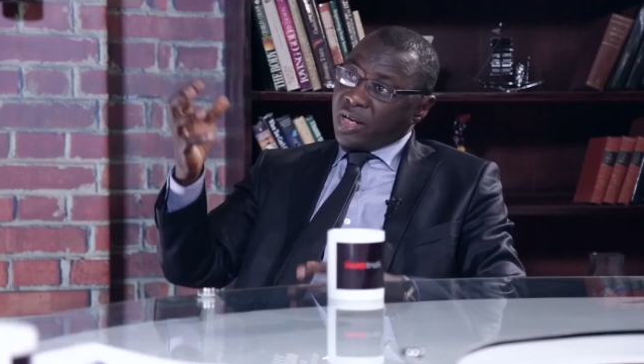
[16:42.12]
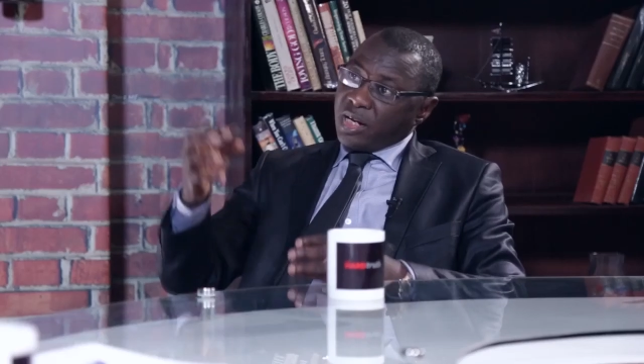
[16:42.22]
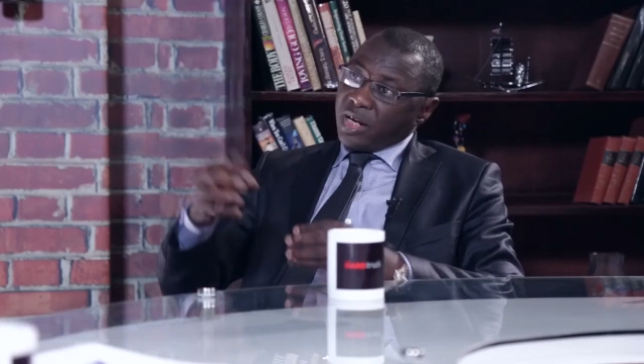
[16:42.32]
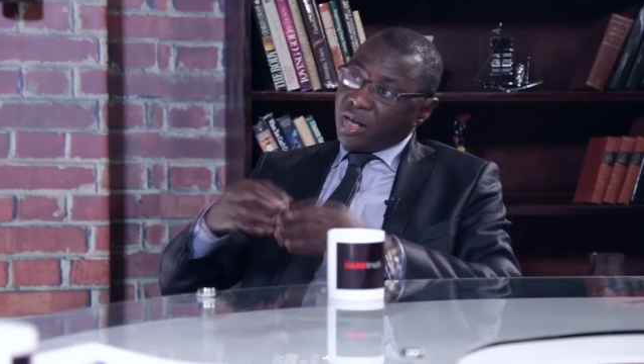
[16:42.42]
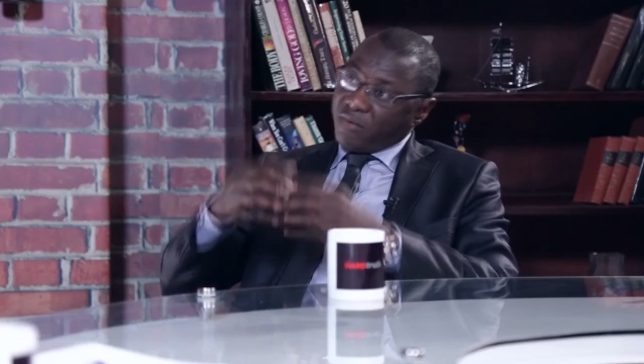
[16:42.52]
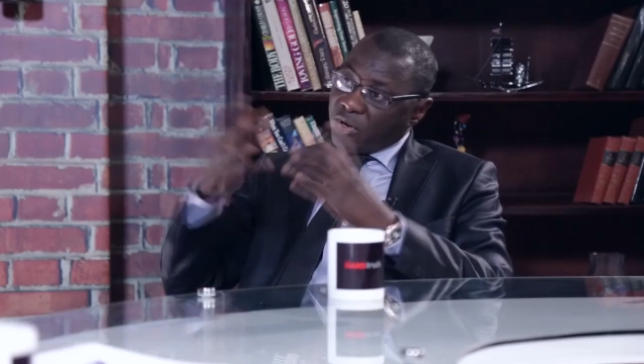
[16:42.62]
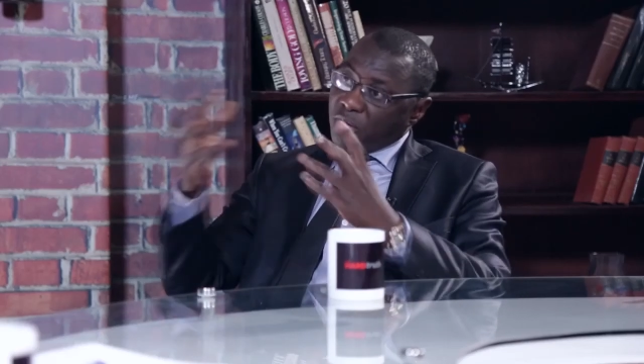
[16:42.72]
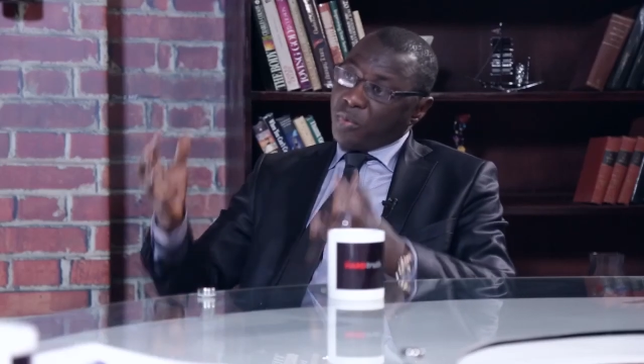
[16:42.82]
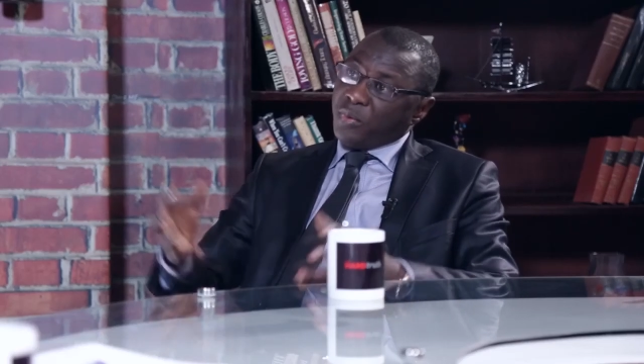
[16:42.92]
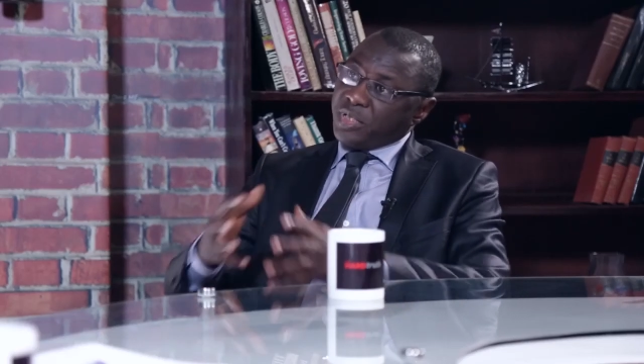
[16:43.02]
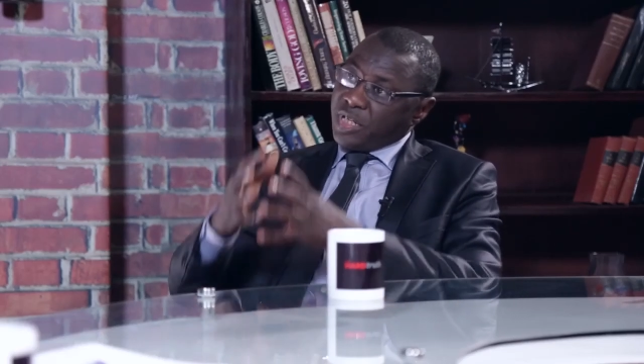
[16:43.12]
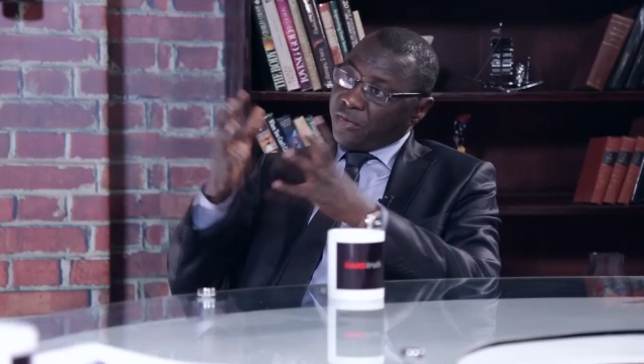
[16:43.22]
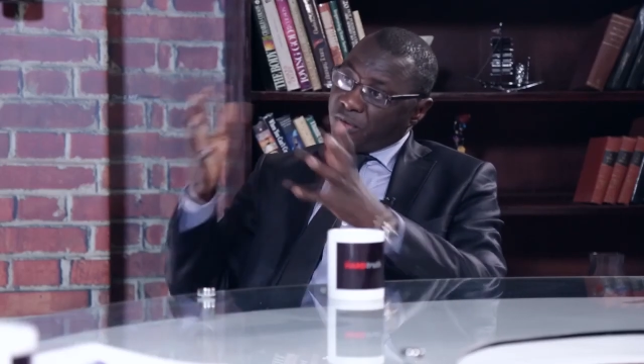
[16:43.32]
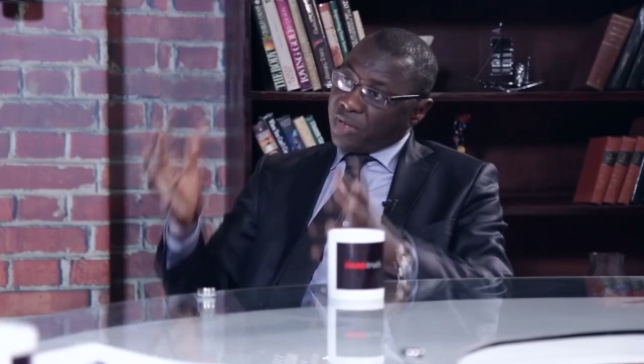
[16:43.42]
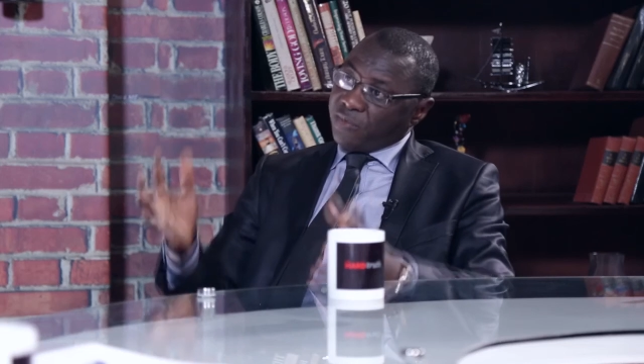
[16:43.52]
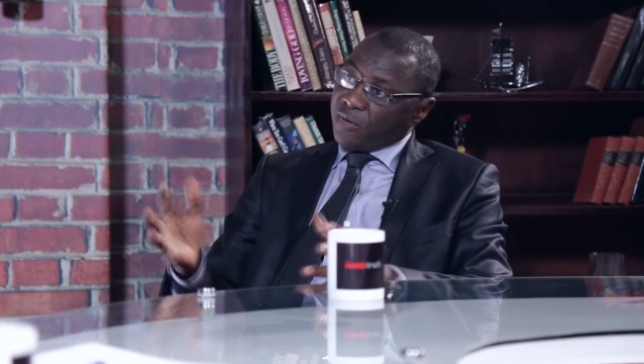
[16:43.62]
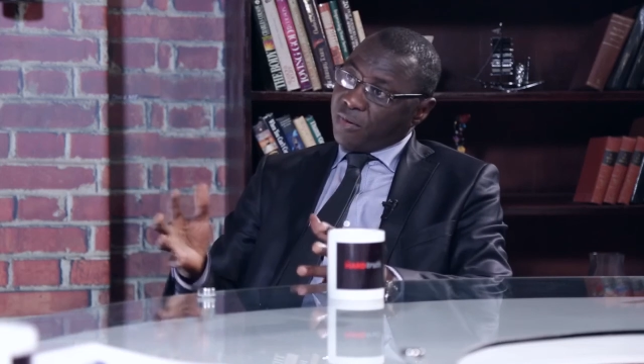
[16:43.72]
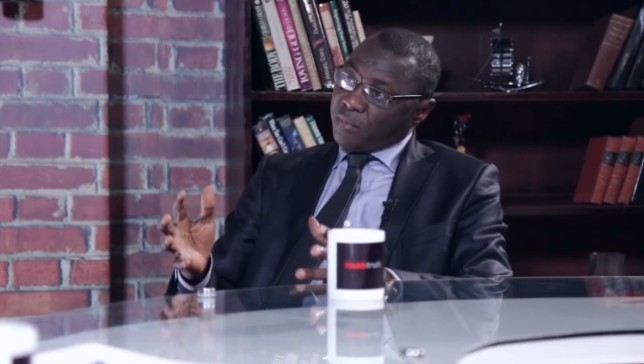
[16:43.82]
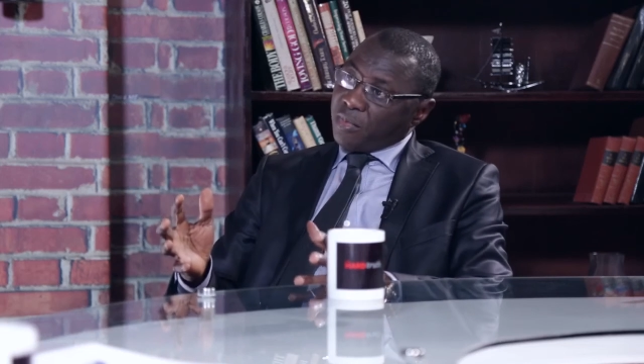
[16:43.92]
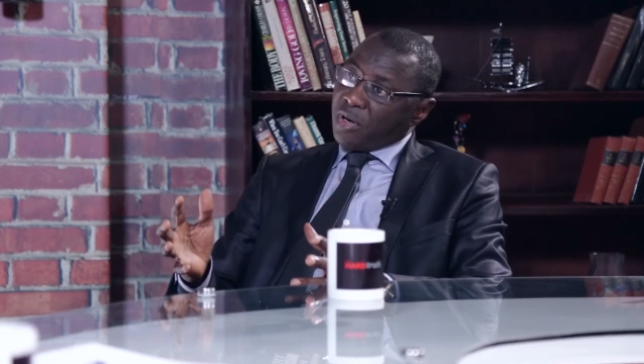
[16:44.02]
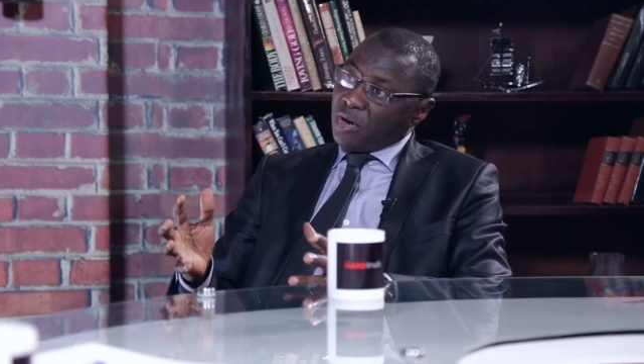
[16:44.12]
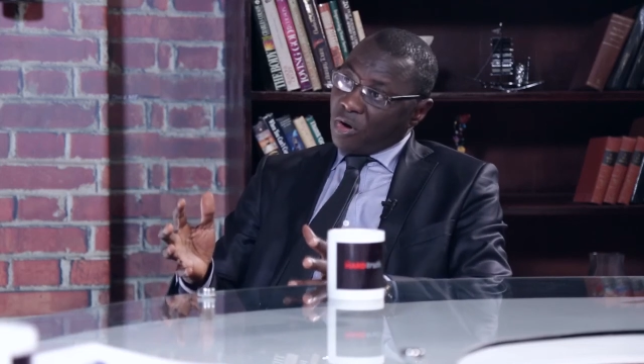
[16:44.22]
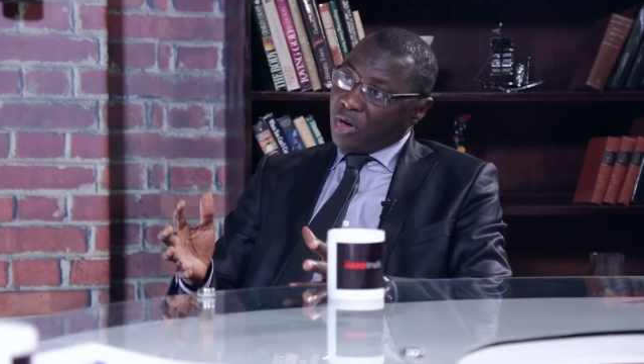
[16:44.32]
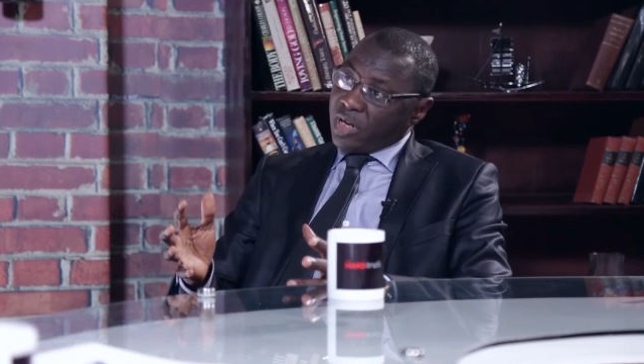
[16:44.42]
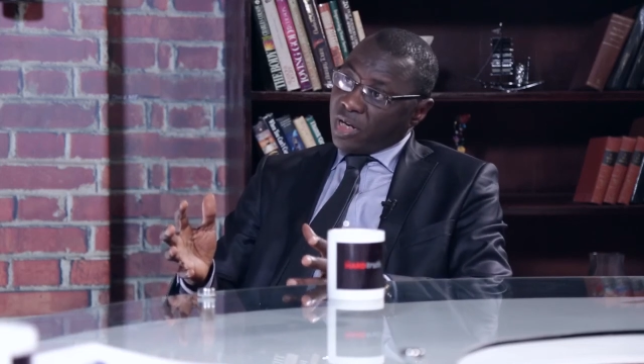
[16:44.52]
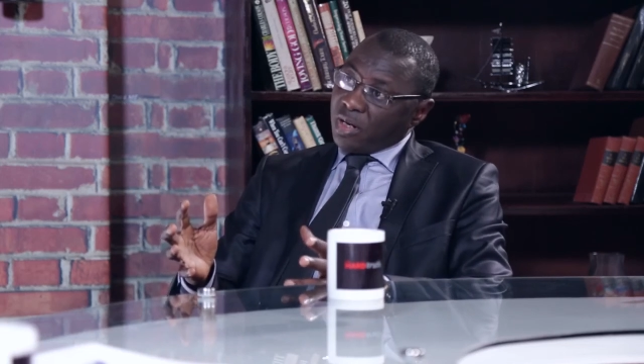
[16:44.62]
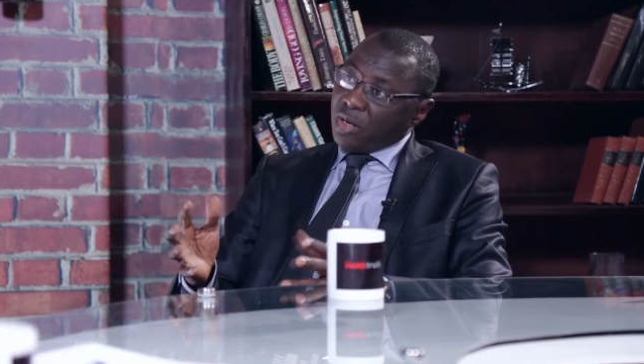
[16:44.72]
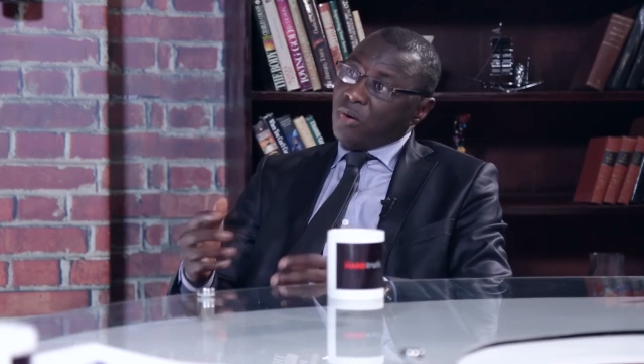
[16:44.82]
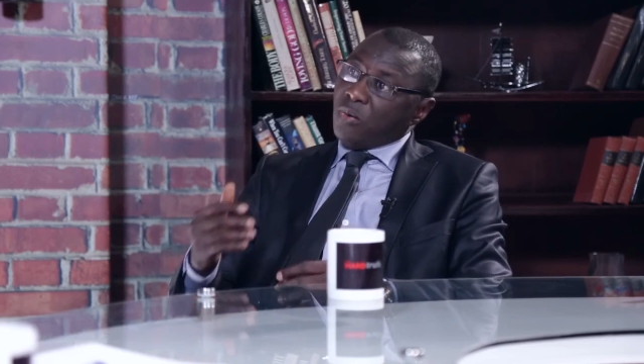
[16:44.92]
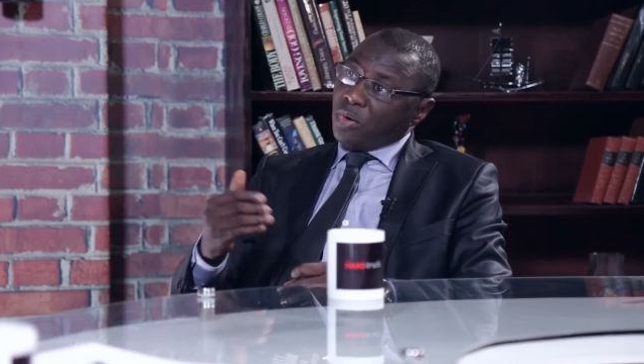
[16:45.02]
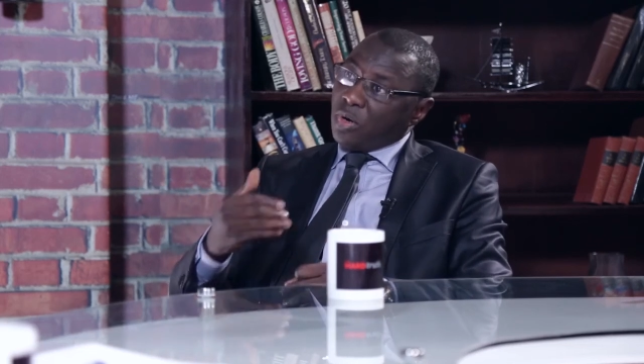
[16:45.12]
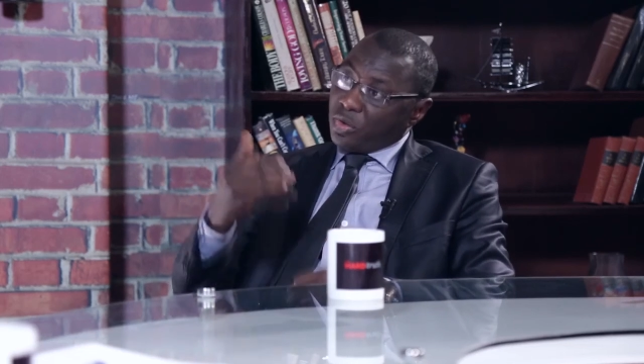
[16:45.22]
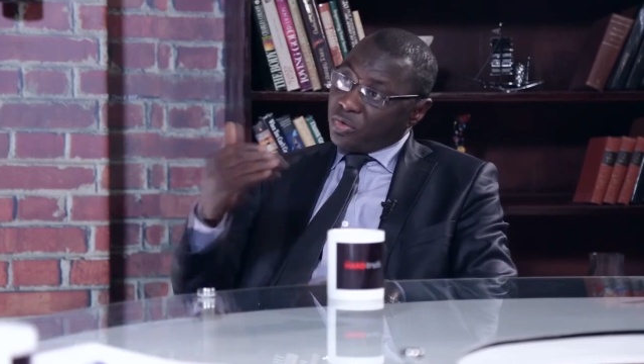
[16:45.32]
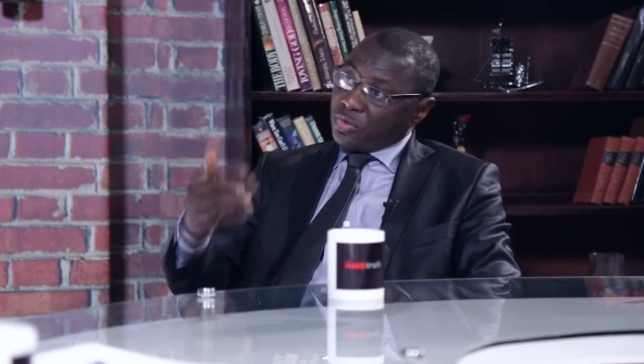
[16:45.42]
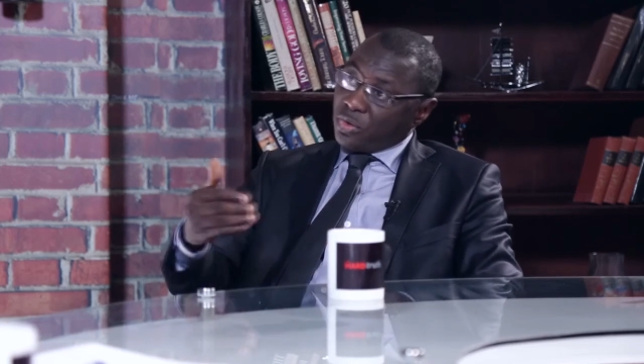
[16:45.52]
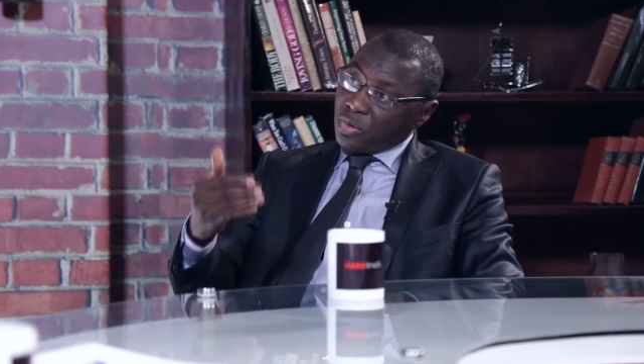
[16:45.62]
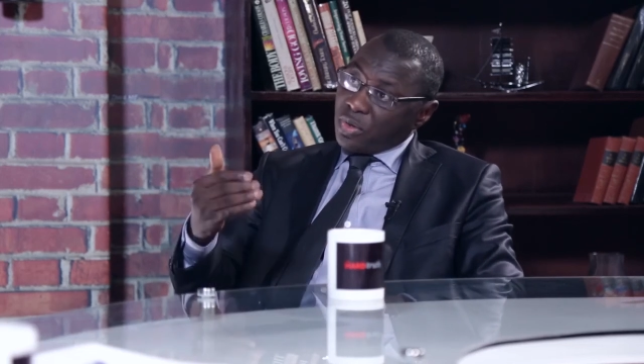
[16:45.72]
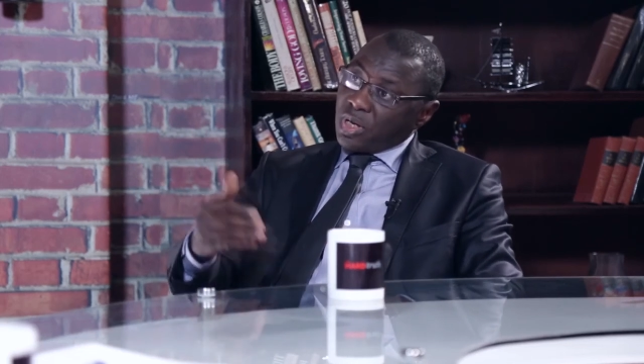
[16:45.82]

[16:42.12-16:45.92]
the revenue we will generate from oil will also